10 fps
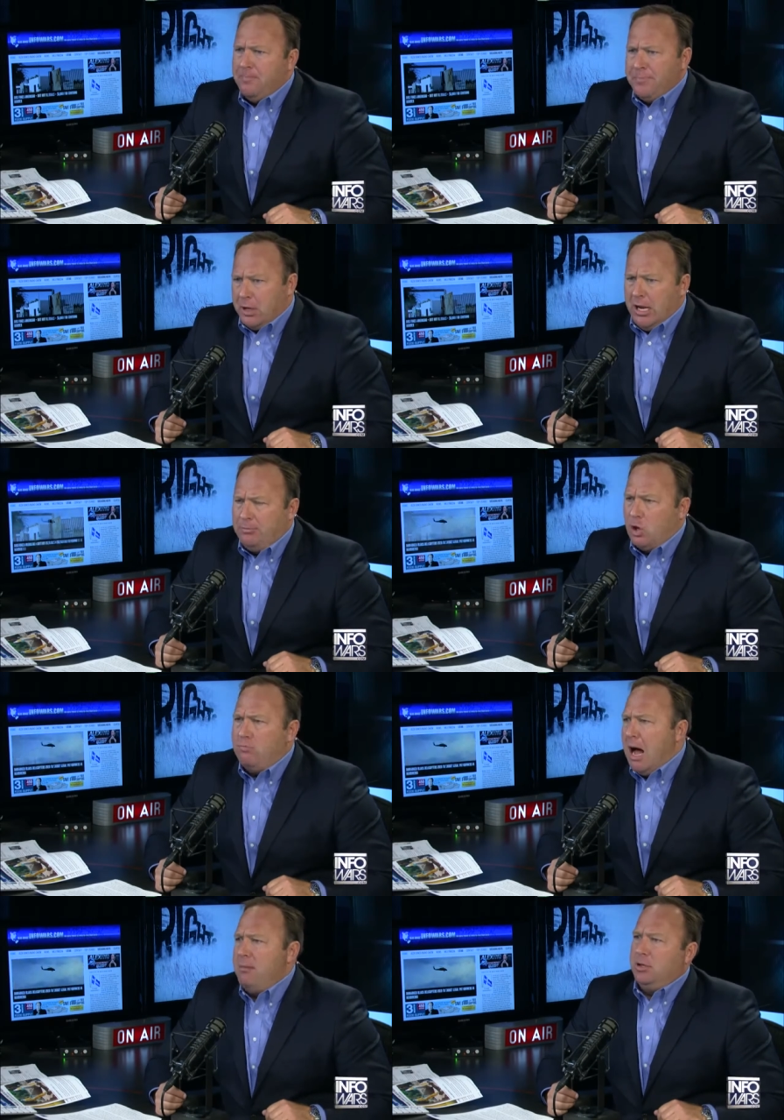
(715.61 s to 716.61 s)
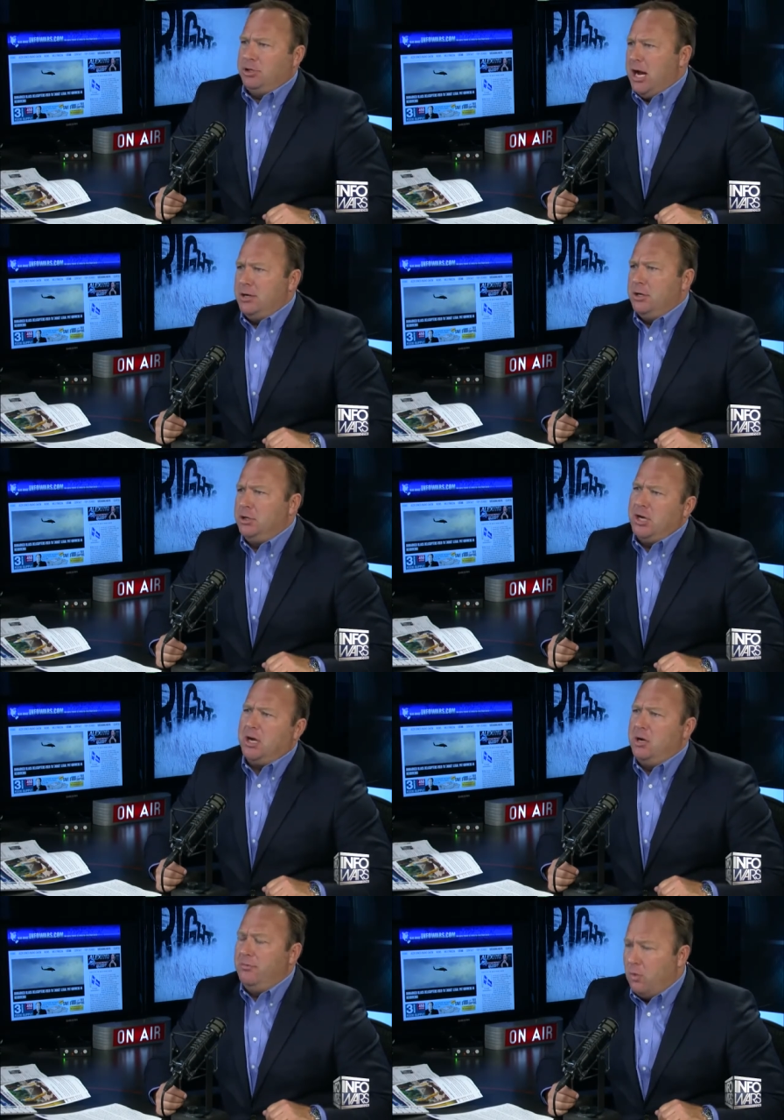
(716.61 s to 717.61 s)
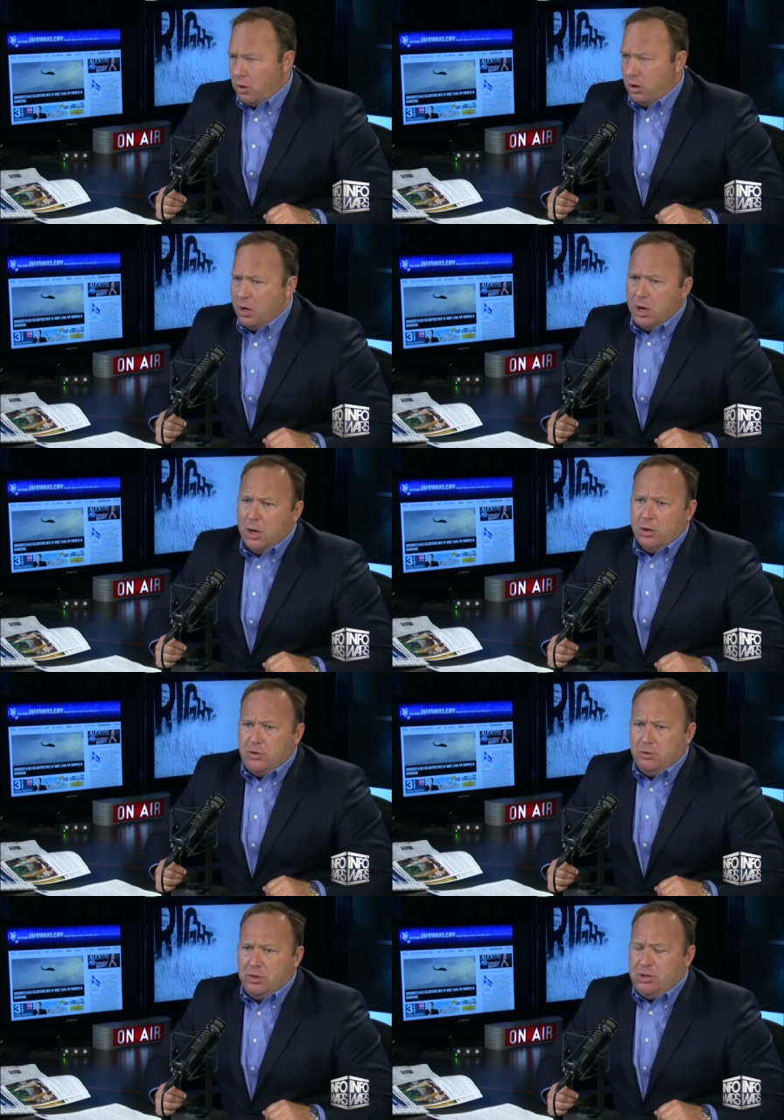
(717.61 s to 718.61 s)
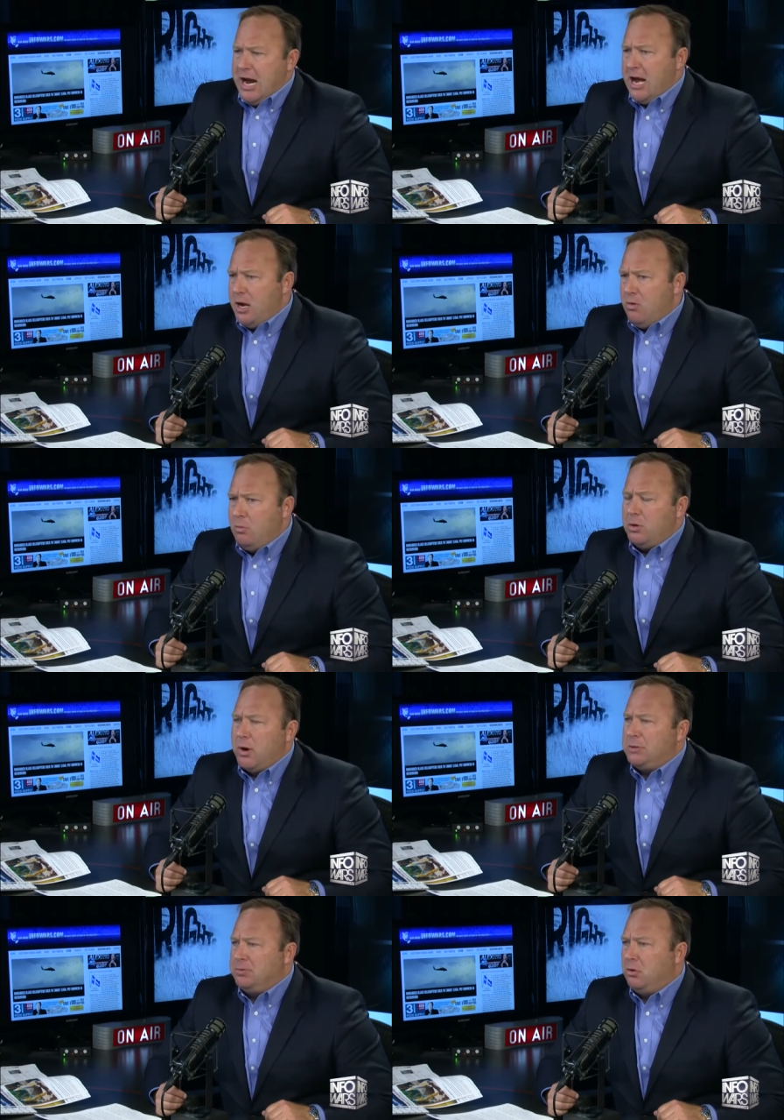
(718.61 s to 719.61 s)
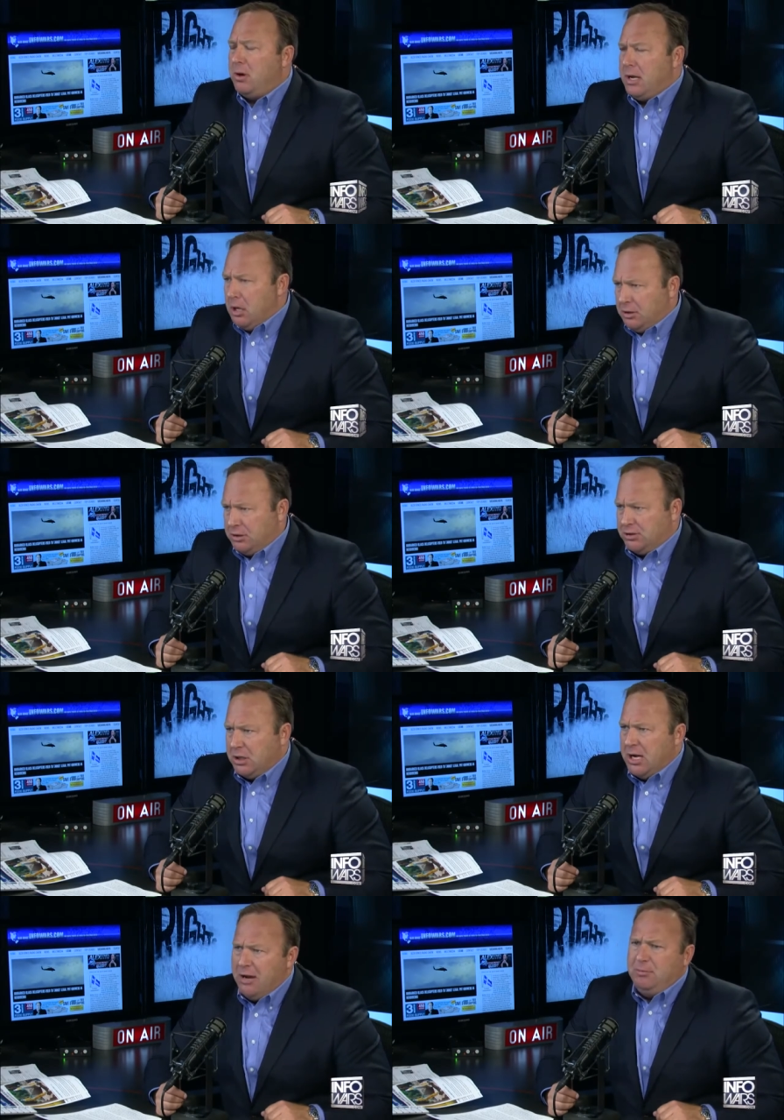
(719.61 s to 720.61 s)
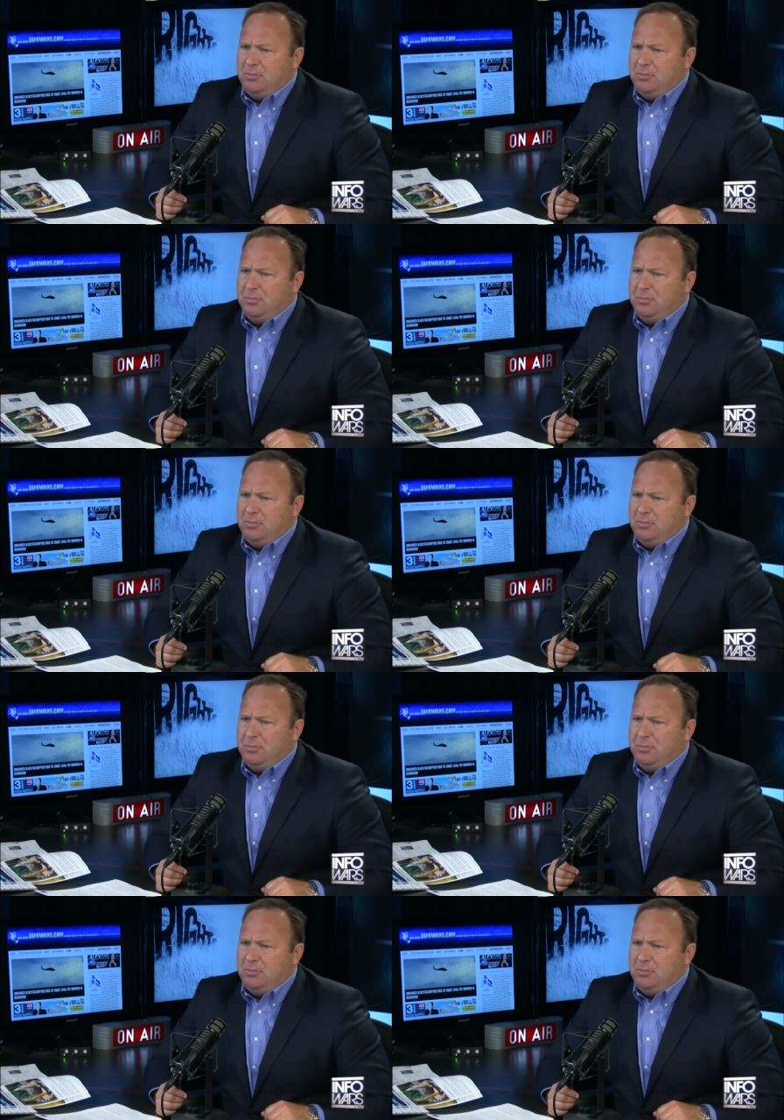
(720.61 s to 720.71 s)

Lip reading: claims Obama signed an executive order to detain anyone with a respiratory illness, and it's